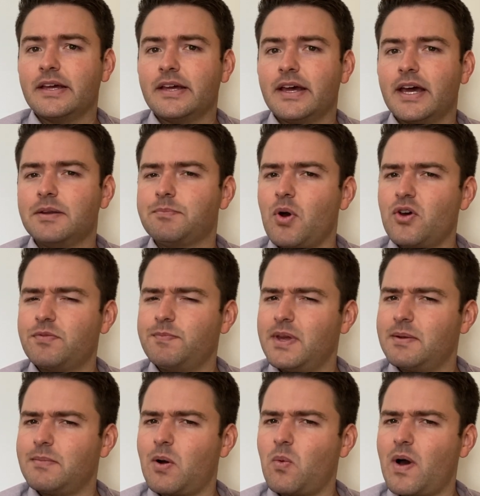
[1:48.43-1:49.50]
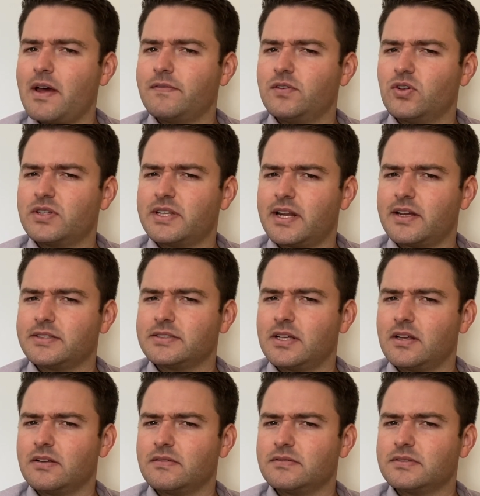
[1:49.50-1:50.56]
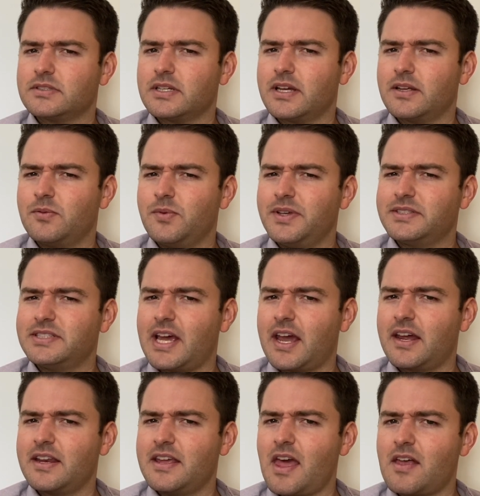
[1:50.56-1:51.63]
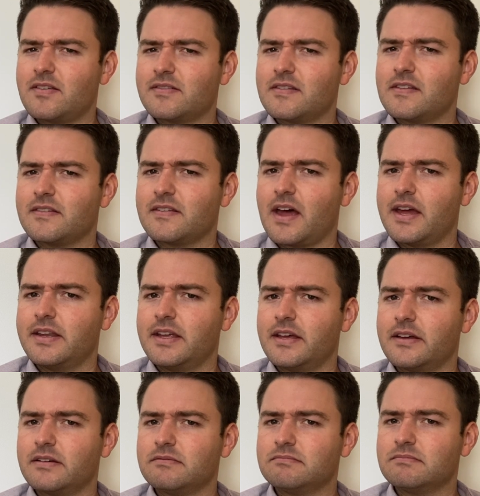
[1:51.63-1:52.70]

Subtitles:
And both me and my wife looked at ourselves and we second guessed this idea.